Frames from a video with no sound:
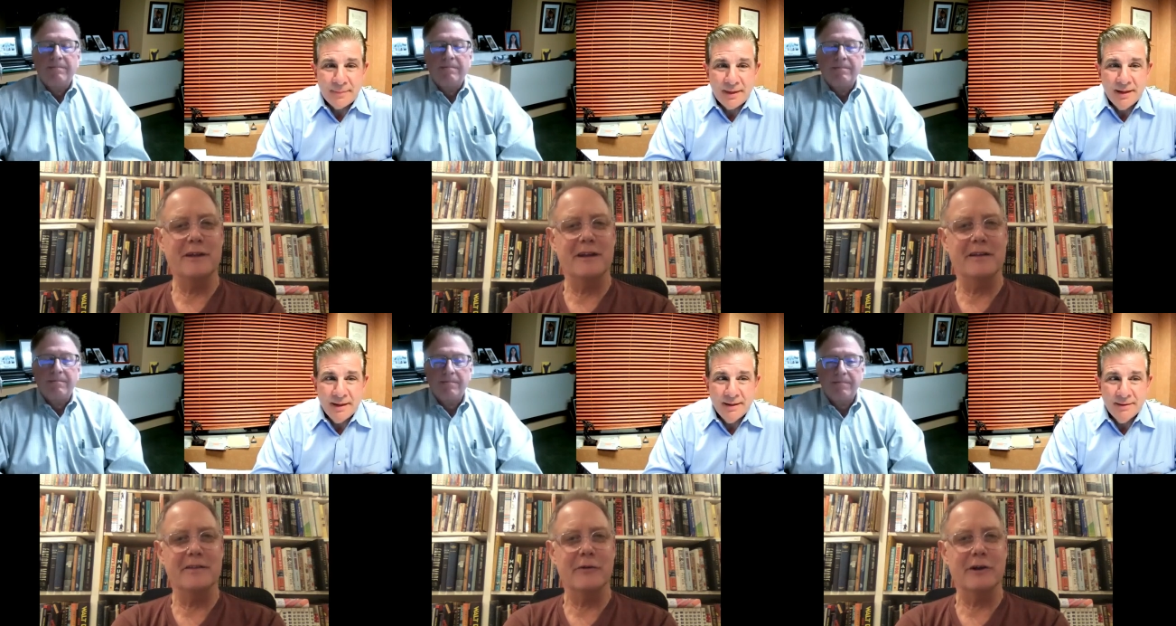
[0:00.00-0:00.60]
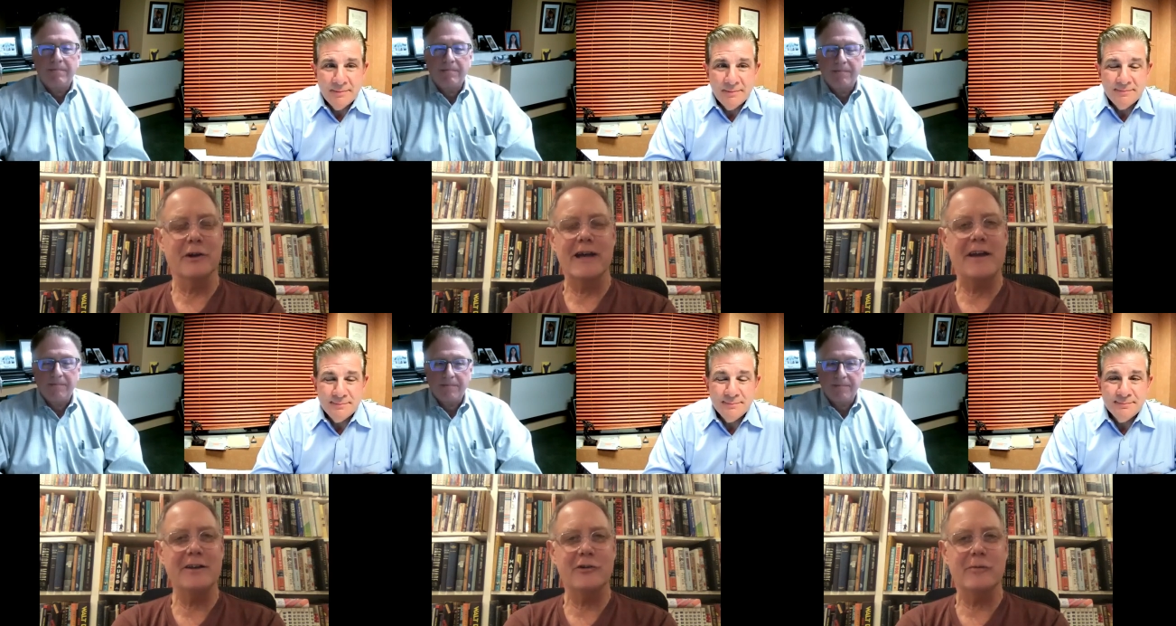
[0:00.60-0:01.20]
Speaker 1: being, they were go,
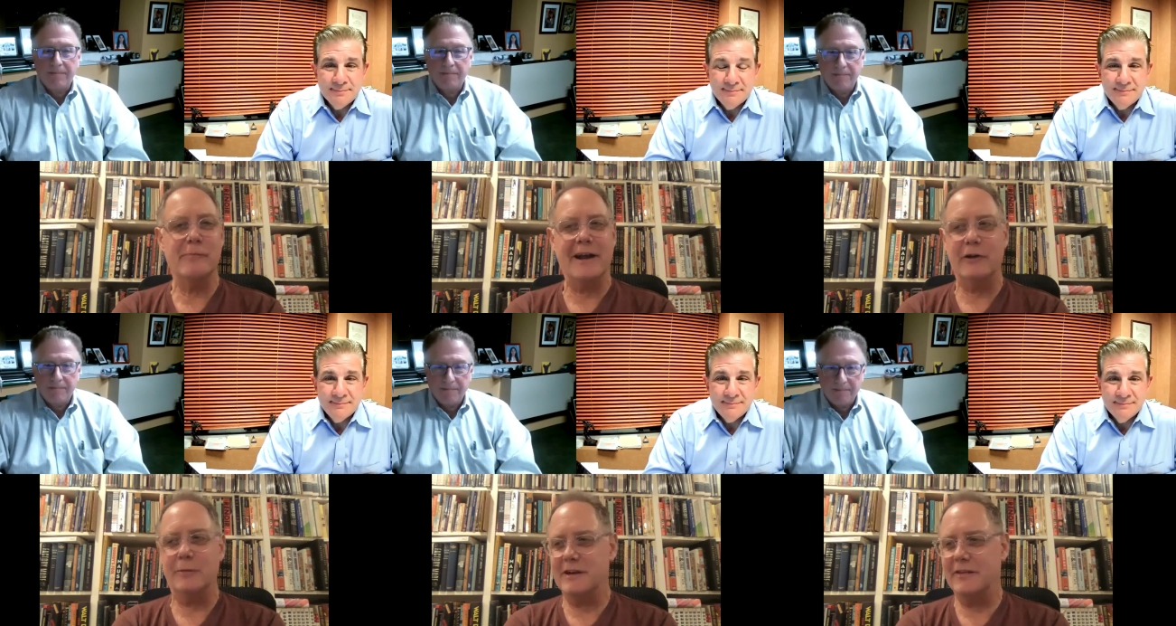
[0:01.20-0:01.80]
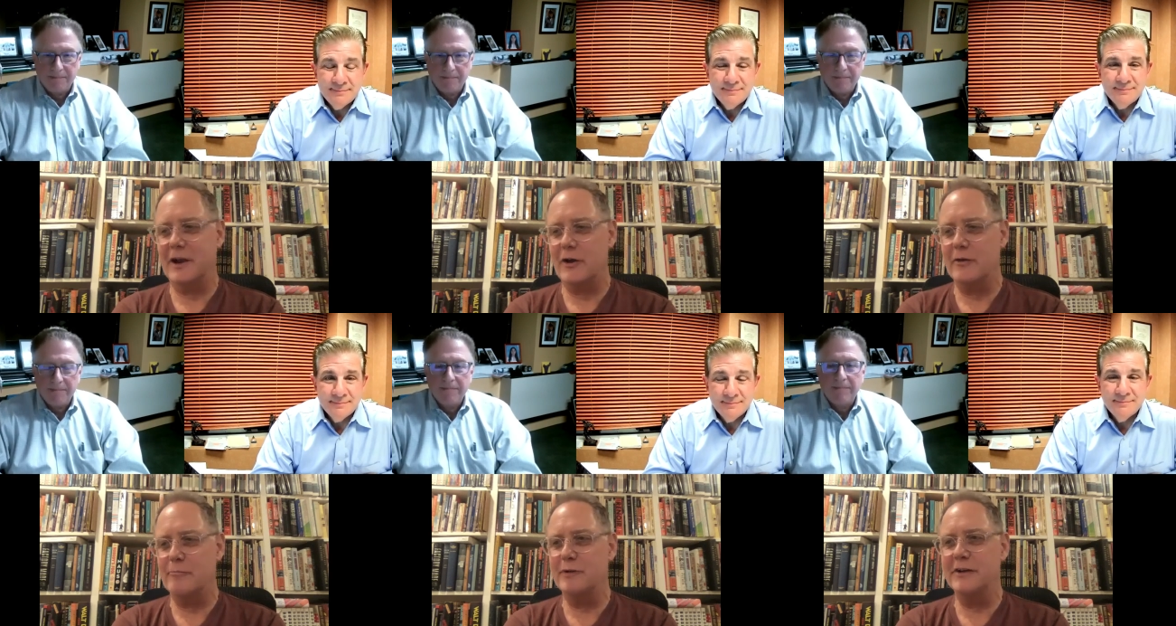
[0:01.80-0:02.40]
heading toward bankruptcy and they
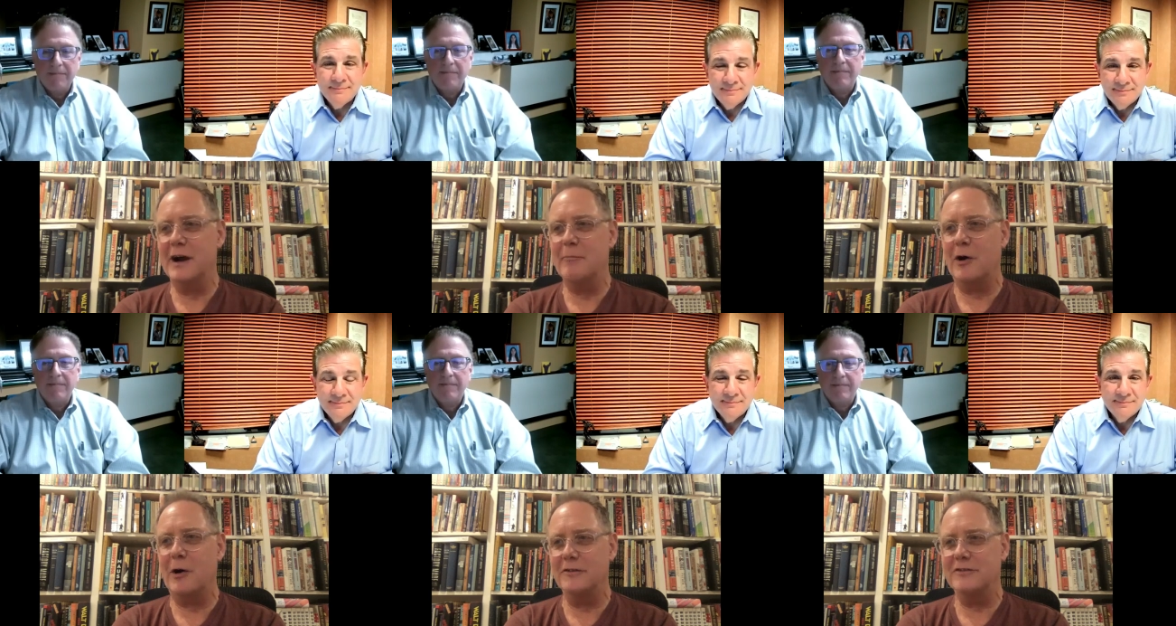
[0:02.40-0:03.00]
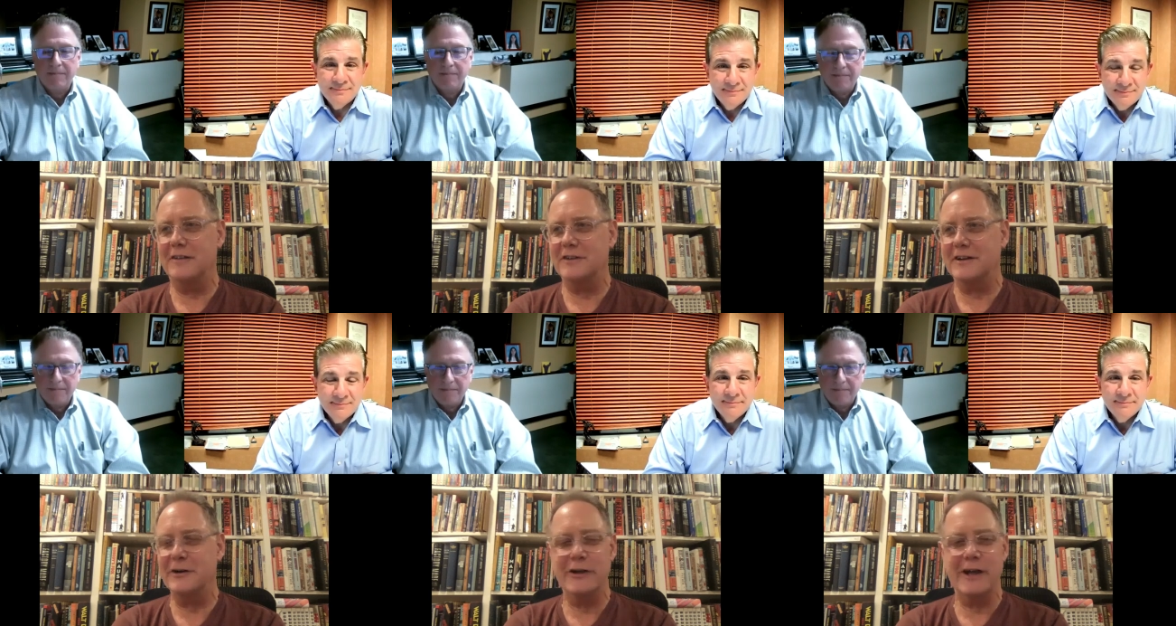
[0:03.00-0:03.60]
were bid up almost as
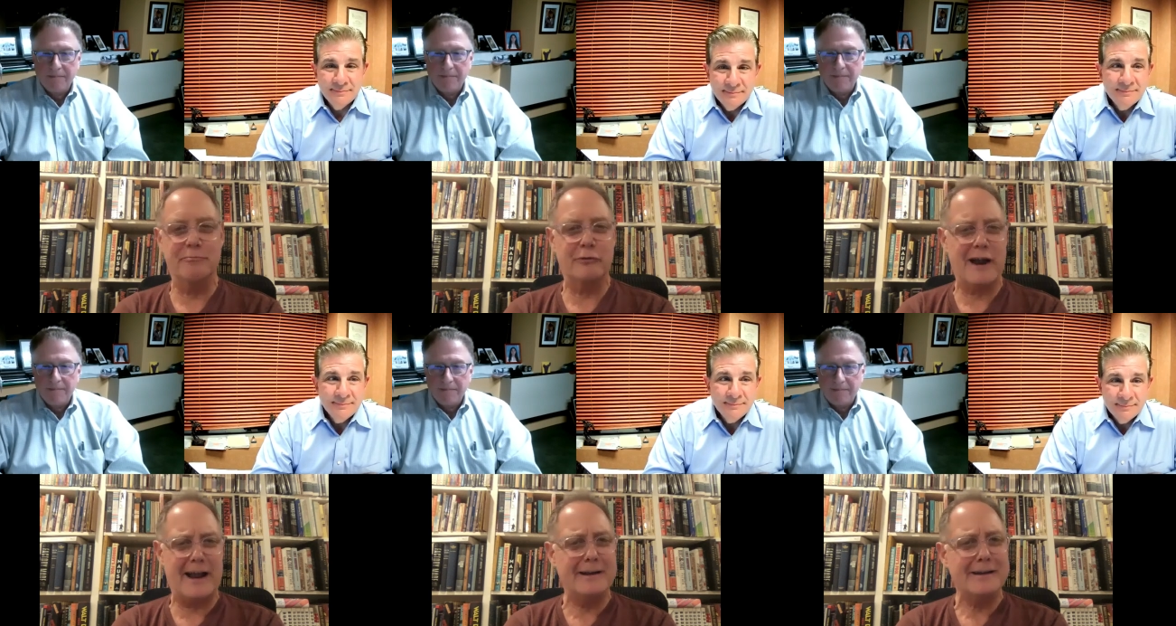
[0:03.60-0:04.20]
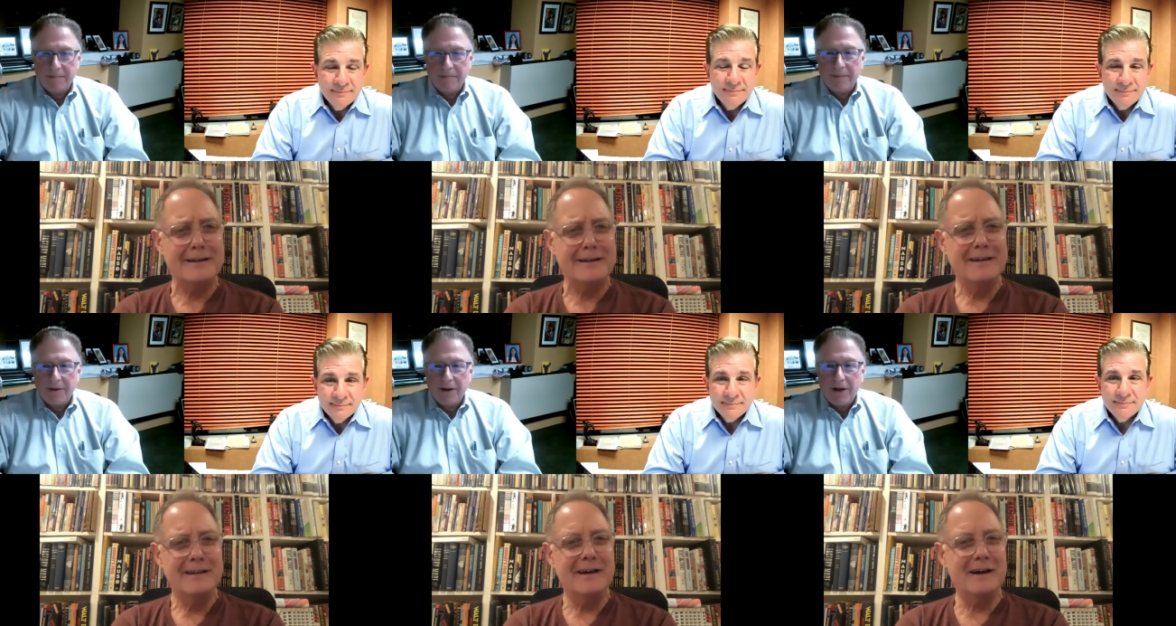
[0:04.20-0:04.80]
an internet prank.
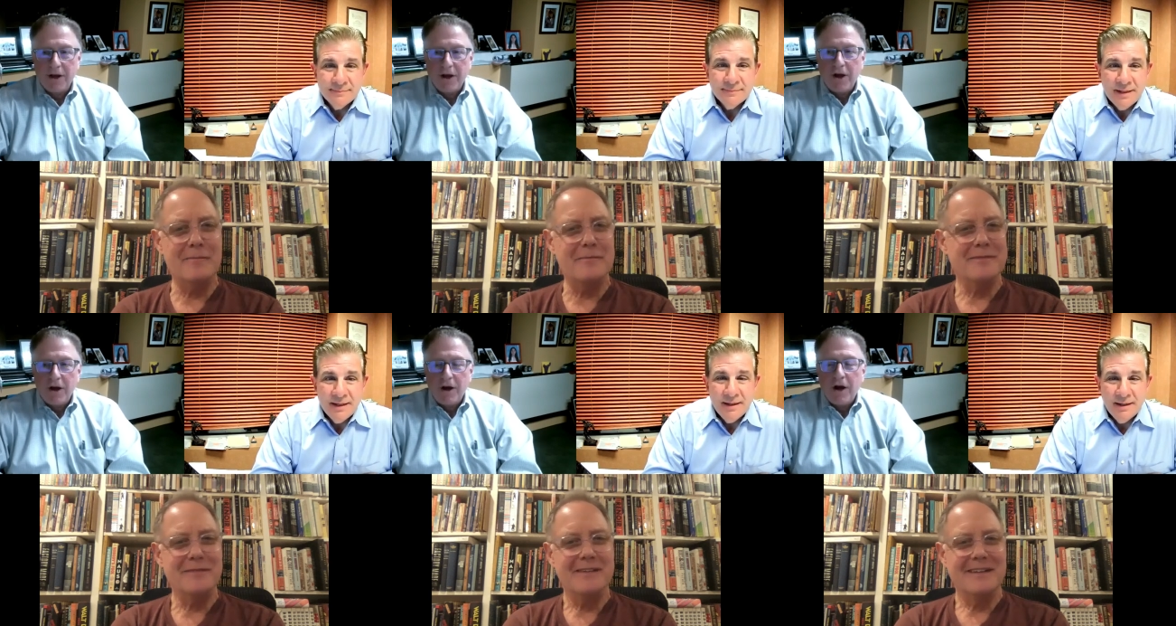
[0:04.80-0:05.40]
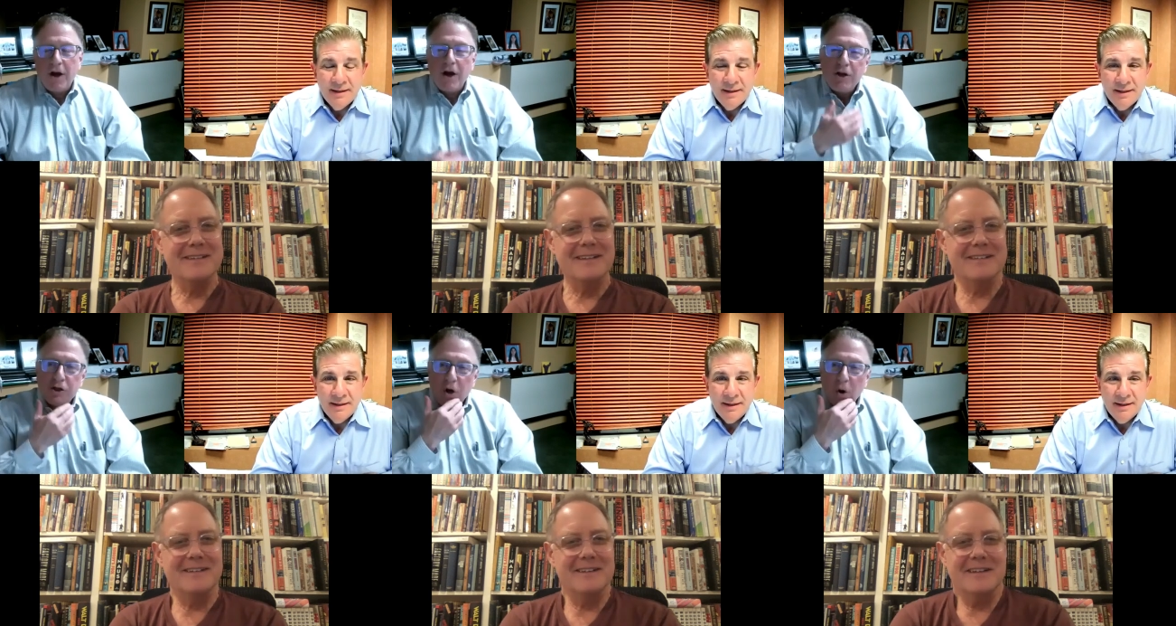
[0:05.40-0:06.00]
Um,
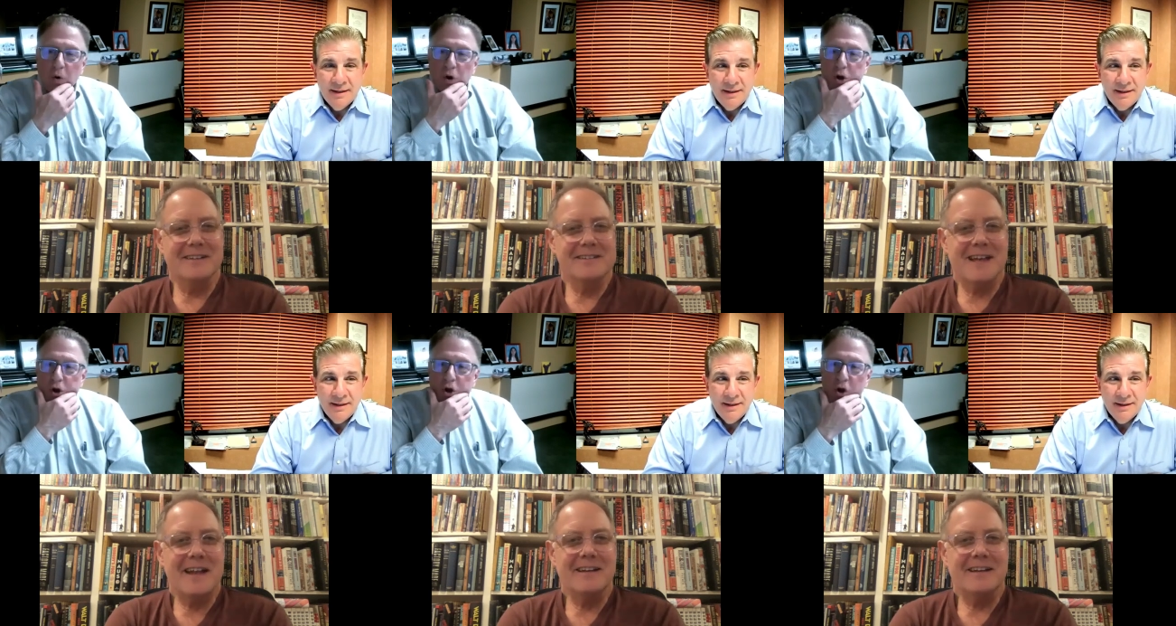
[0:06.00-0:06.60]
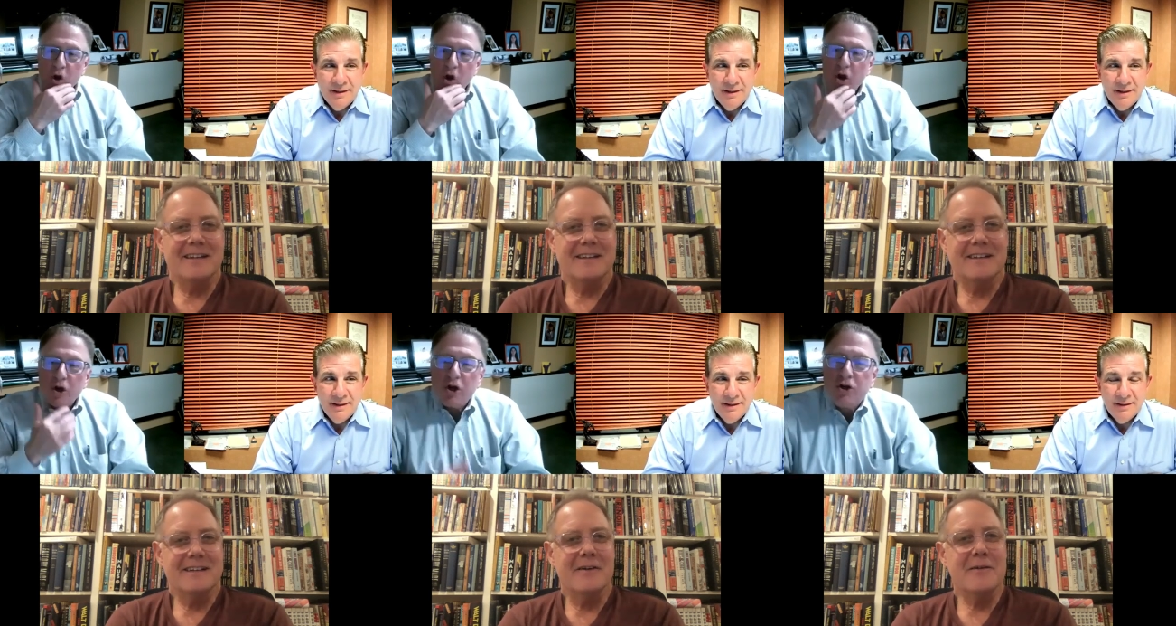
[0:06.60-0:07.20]
Speaker 2: so, does that?
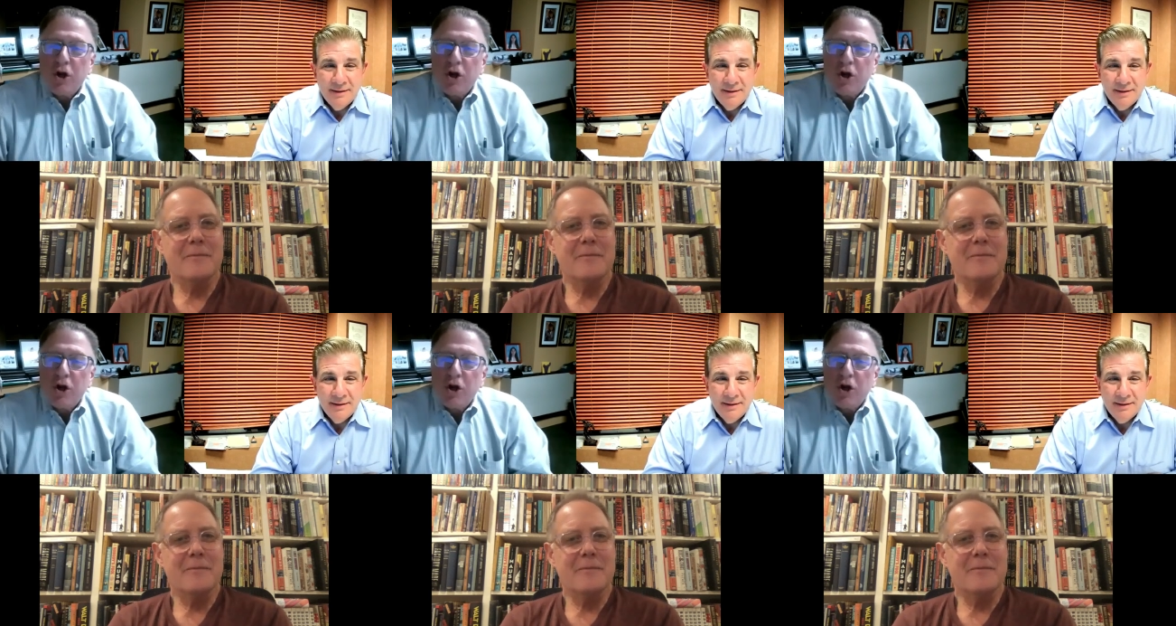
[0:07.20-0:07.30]
Yeah.